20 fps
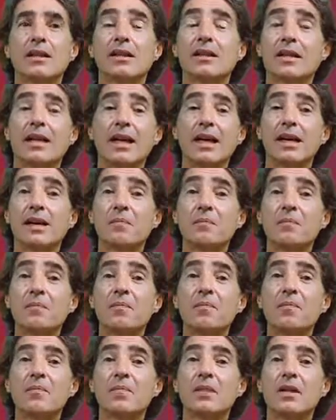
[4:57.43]

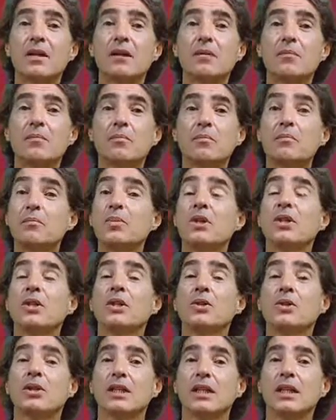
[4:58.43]
the
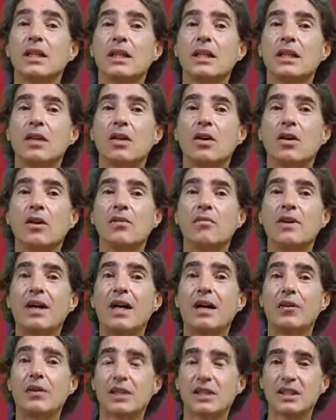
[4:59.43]
beauty of
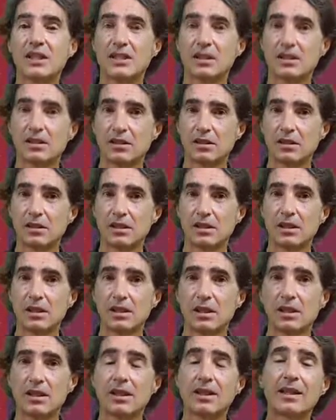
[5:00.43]
our existence.
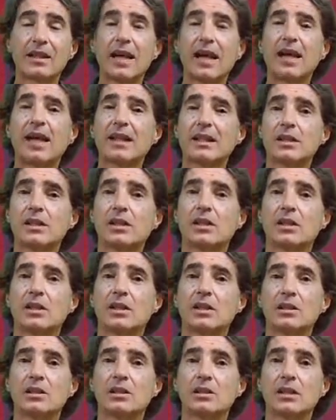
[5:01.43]
That is
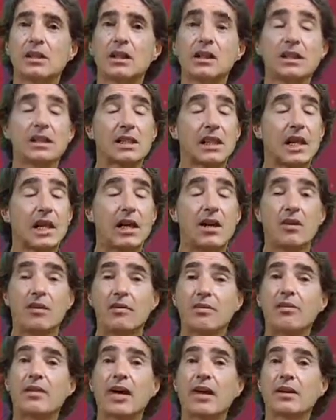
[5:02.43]
God, is our
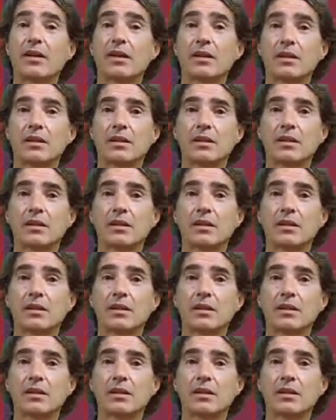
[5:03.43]
Father.